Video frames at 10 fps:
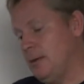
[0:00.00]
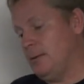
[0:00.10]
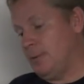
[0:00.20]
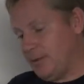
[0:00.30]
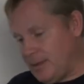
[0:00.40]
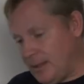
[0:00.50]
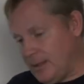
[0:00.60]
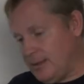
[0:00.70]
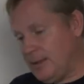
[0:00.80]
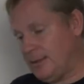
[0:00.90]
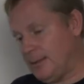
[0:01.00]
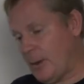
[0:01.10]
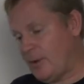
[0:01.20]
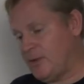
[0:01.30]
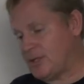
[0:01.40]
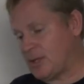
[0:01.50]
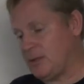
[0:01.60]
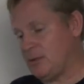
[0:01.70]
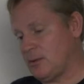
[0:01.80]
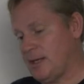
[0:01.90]
But then, however, he
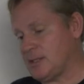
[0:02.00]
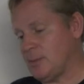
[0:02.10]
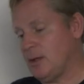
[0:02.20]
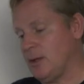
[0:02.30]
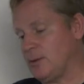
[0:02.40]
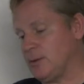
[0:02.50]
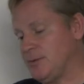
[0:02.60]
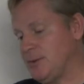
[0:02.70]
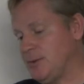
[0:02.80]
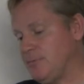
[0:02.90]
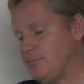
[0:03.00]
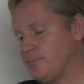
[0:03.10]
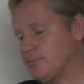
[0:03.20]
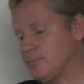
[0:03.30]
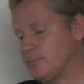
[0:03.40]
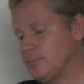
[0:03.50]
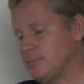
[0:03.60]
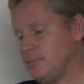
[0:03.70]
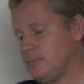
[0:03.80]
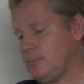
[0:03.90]
started harassing my uncle too.
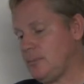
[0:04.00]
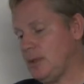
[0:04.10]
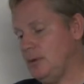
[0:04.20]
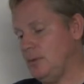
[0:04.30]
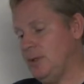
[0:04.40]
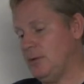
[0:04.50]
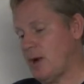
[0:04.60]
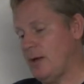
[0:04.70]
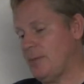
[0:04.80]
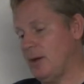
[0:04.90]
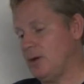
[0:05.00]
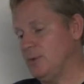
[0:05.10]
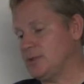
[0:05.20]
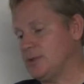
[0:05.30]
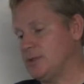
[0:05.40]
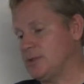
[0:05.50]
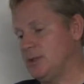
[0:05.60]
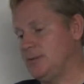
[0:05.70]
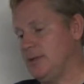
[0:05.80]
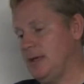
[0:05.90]
When he arrived, my uncle was
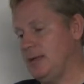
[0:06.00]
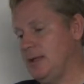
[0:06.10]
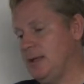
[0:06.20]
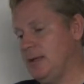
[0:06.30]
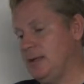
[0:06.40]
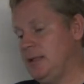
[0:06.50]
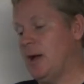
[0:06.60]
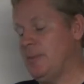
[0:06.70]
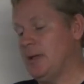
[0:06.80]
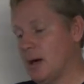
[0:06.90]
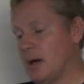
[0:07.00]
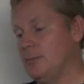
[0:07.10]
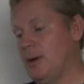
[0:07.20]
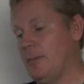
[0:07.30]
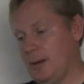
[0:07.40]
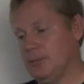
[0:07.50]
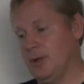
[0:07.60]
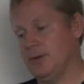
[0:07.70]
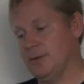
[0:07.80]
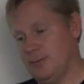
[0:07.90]
concerned that he might be harmed by my
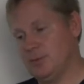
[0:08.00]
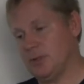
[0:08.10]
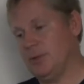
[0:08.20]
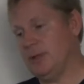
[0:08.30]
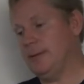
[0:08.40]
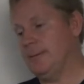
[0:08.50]
brother from Germany.